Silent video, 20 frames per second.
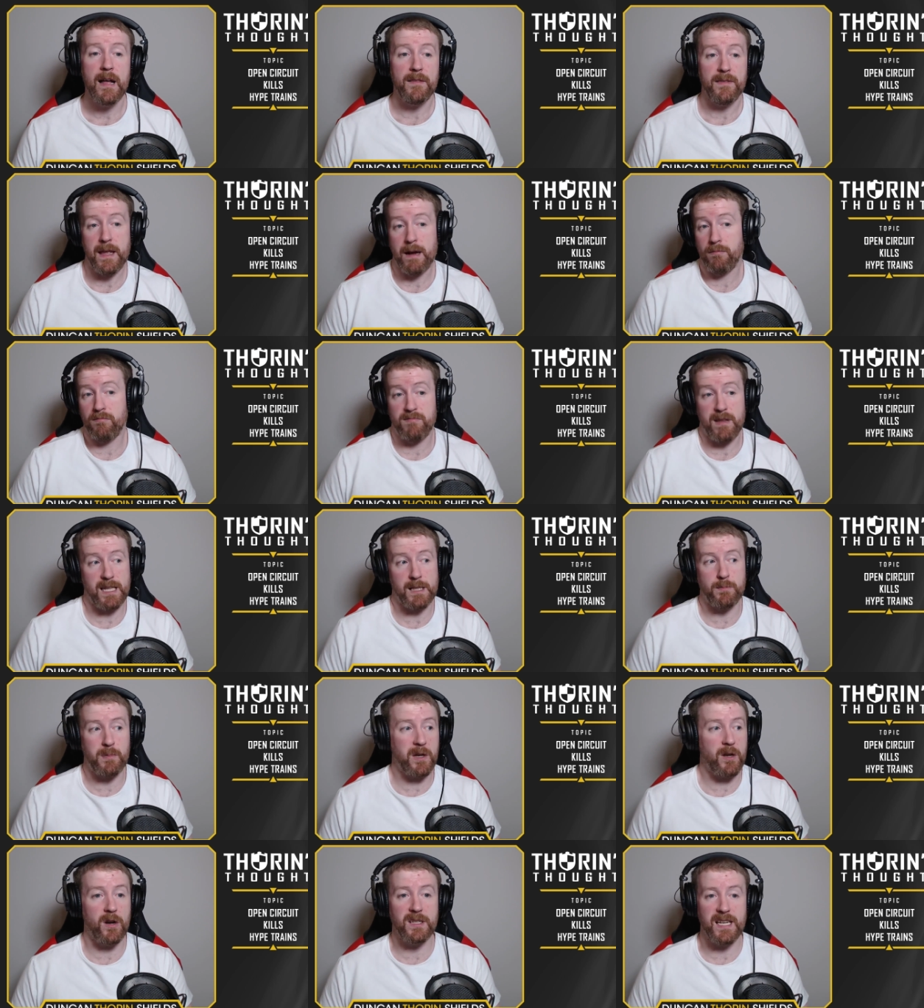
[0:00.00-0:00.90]
Now that's
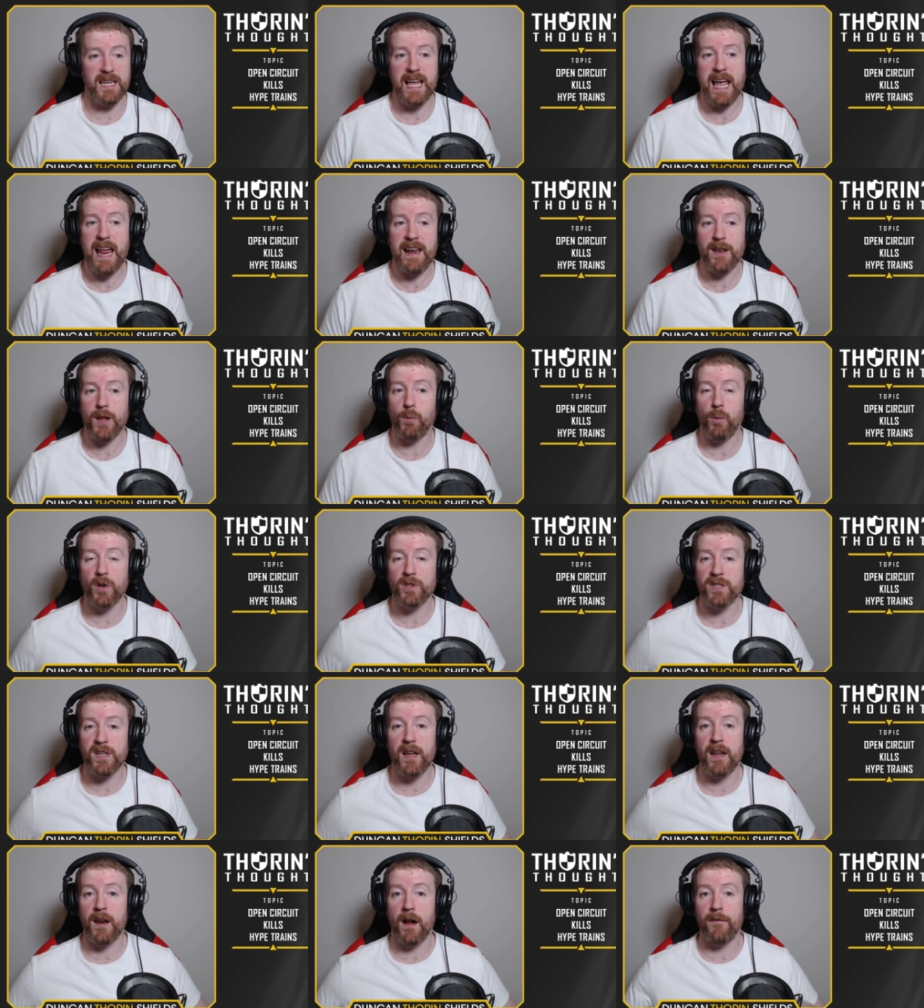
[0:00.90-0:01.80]
because again there
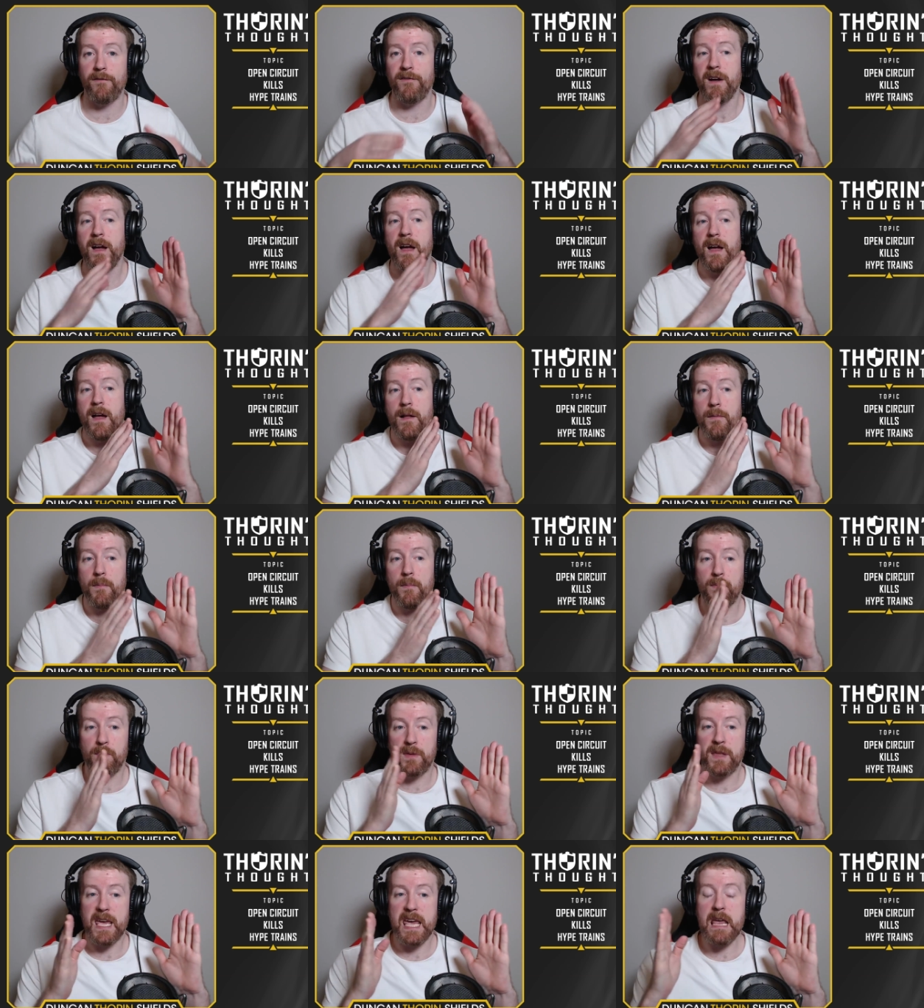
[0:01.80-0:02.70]
wasn't enough
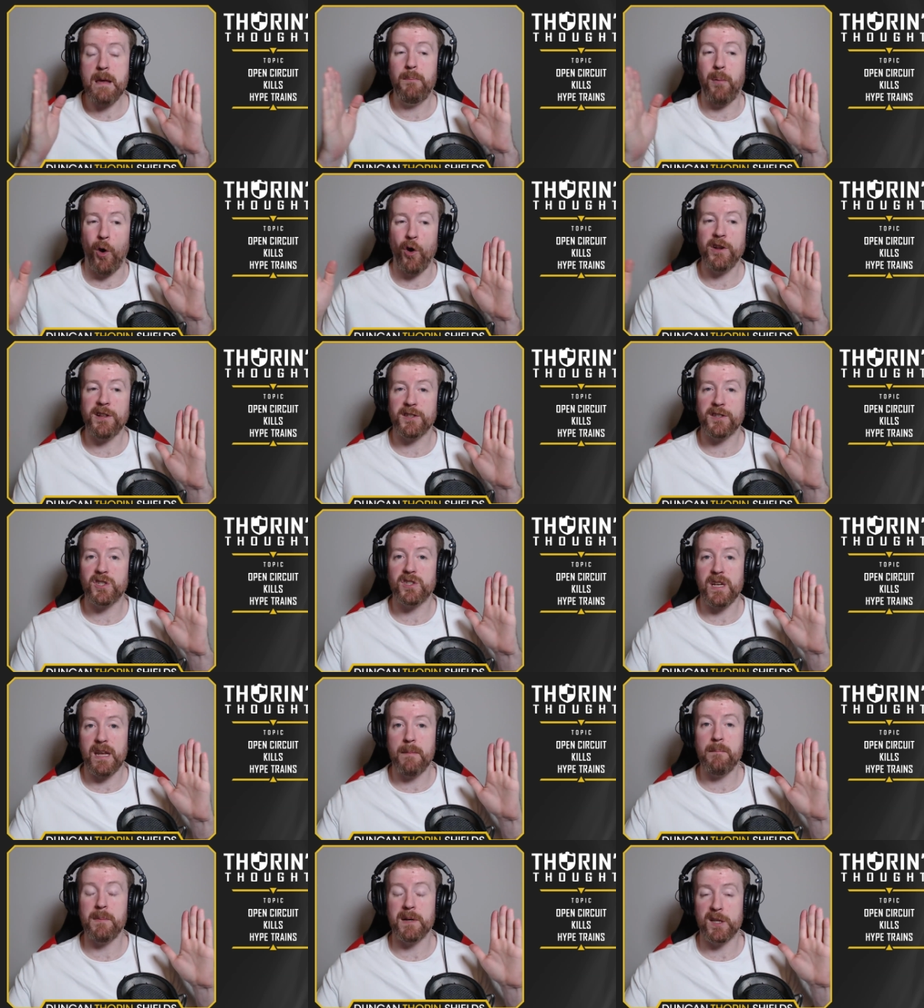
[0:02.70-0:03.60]
key
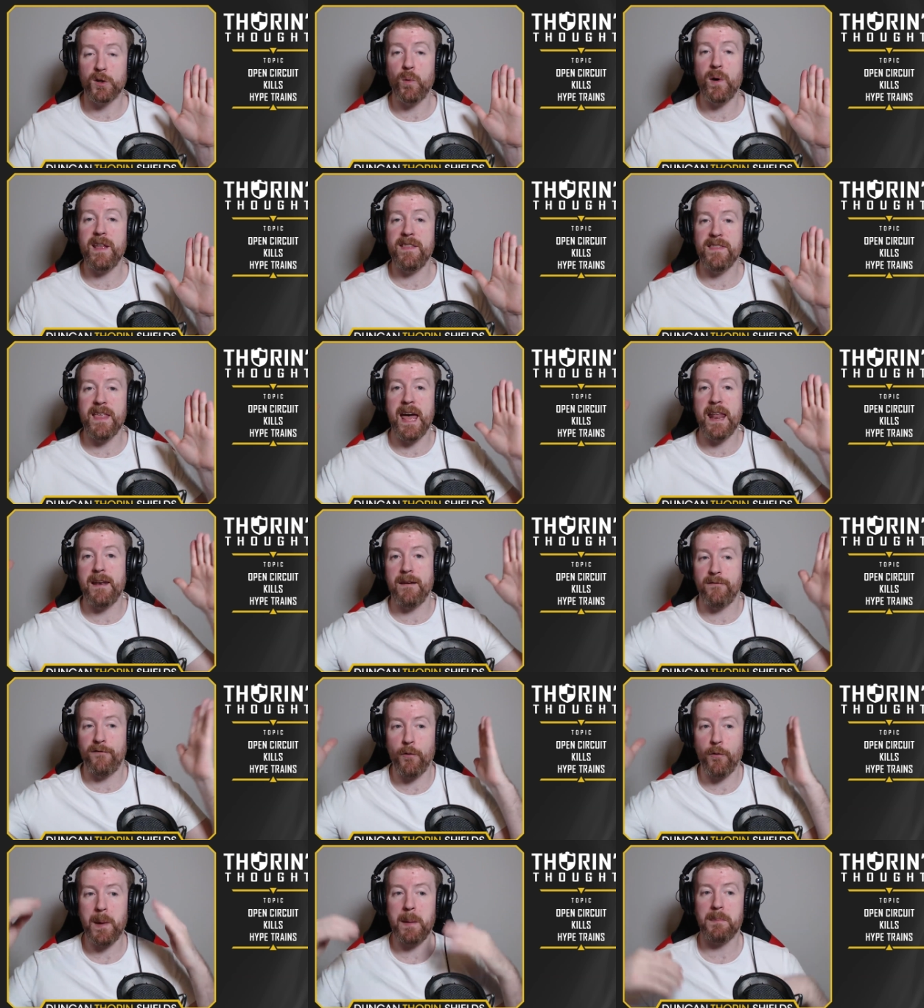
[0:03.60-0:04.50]
points in between then
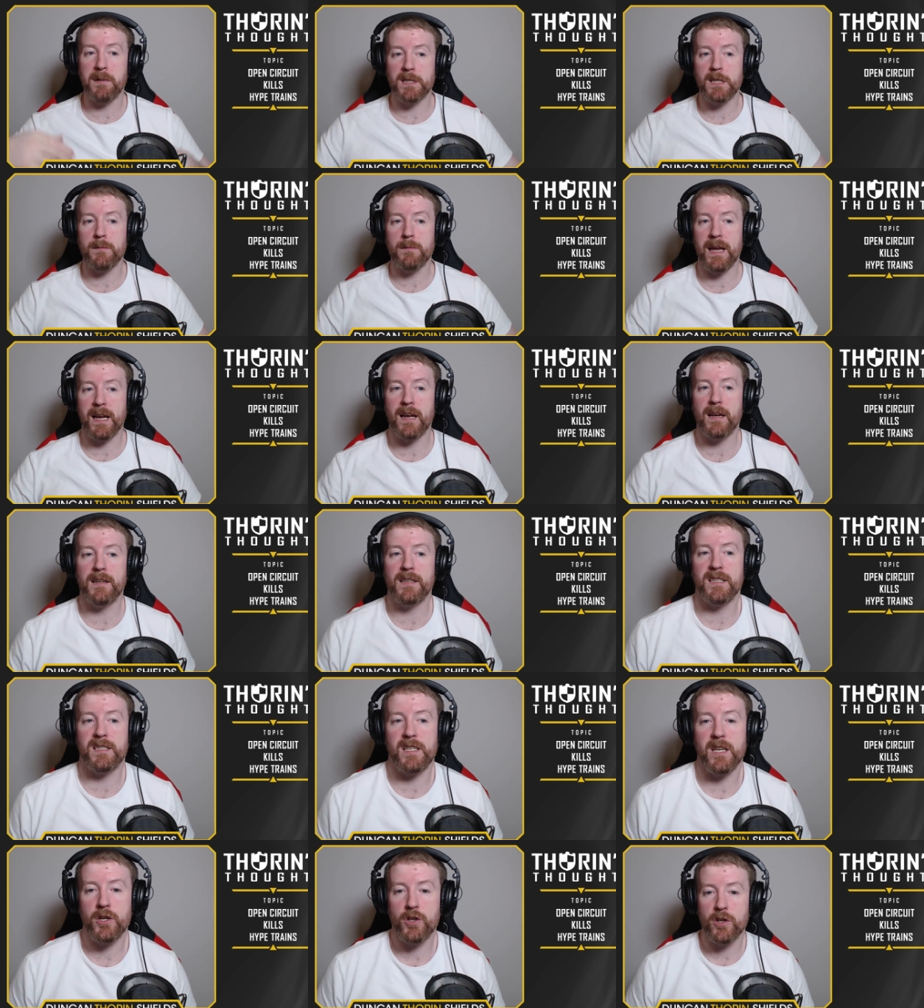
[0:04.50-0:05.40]
for people to make a
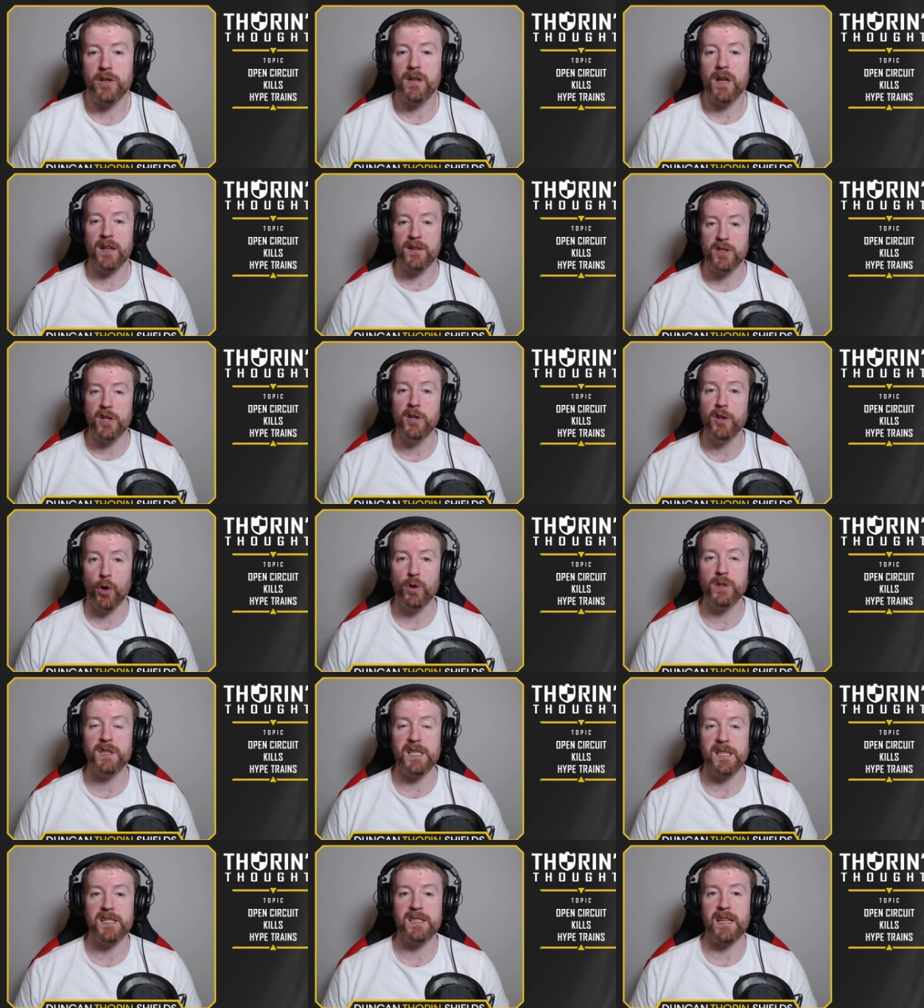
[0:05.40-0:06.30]
decision and to
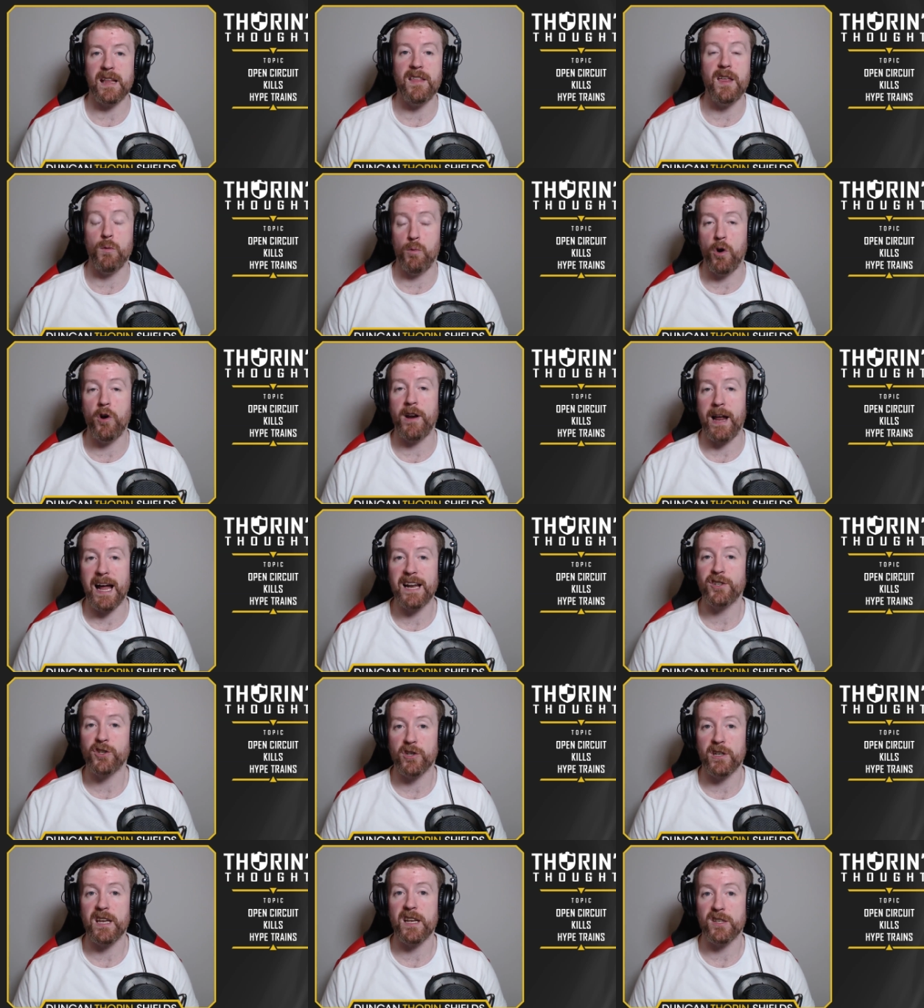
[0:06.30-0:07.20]
notice that they weren't
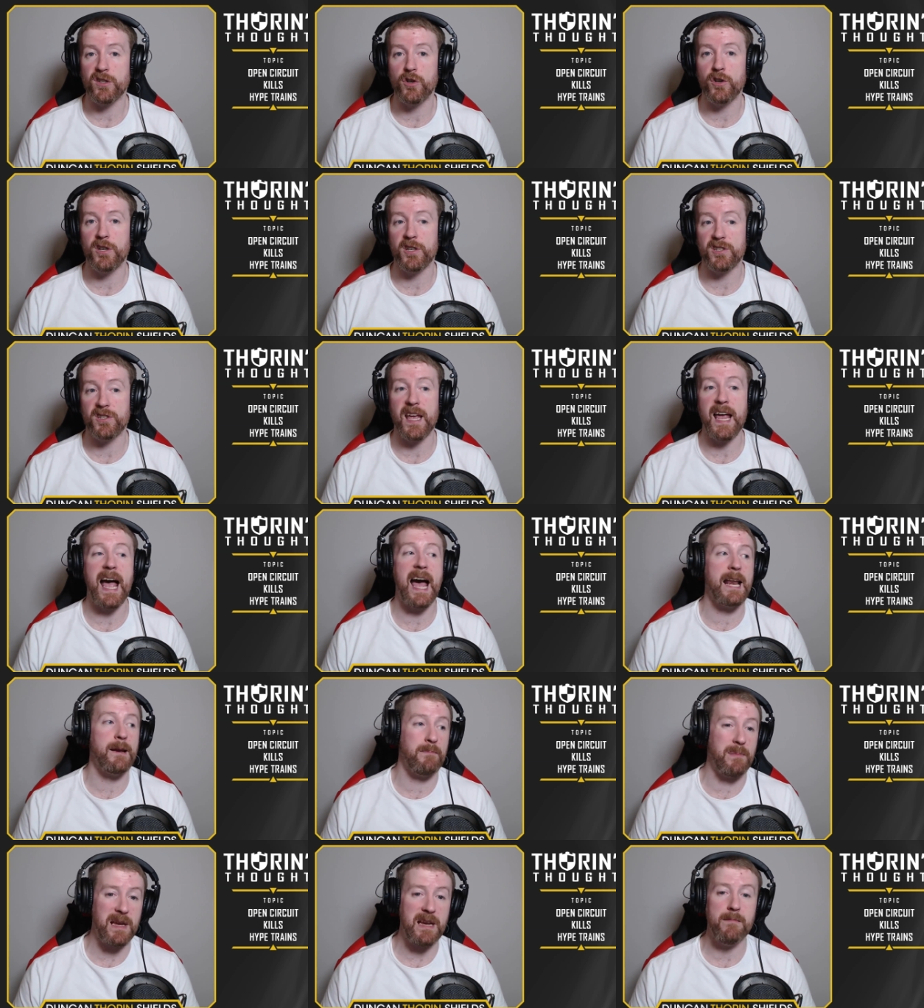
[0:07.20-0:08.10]
actually as good as they
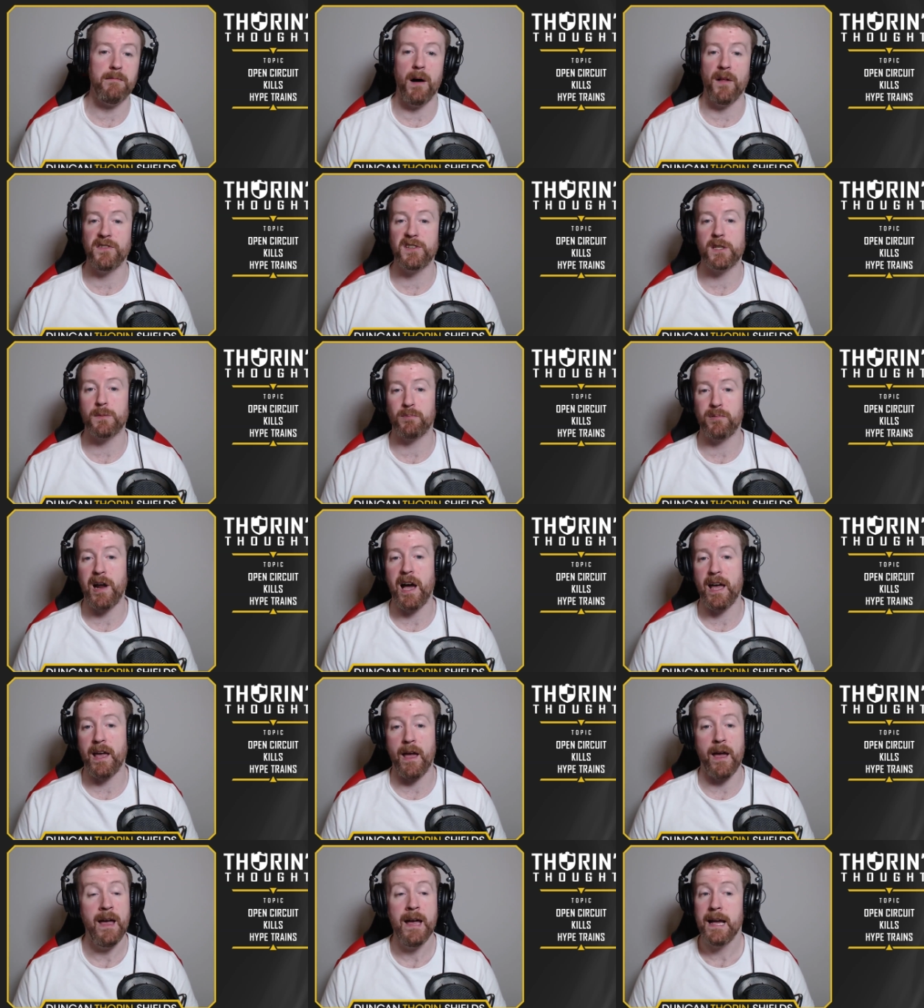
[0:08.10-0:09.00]
had been months
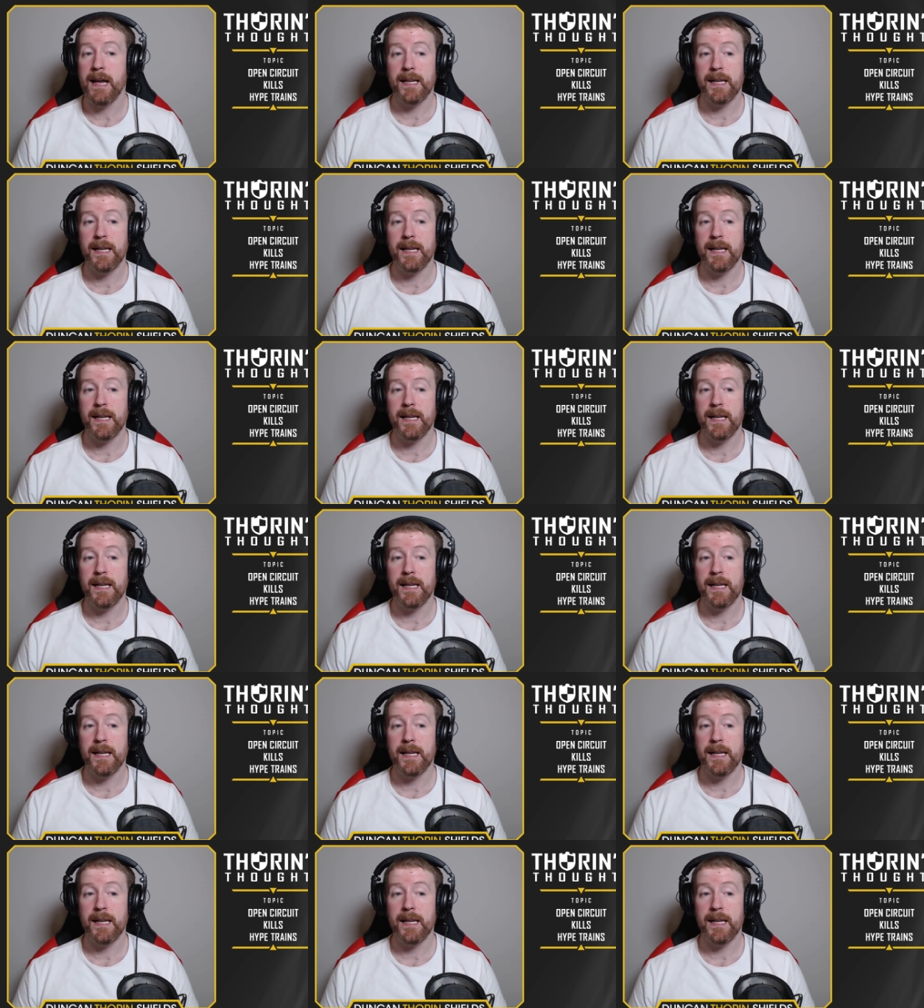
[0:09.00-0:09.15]
prior.